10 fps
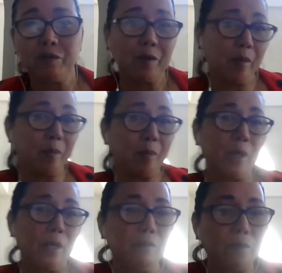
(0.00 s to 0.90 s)
from the
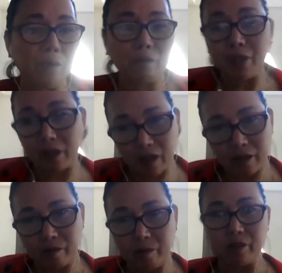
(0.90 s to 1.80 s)
point of view of the
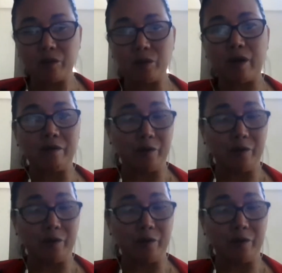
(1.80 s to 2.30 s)
economist who I've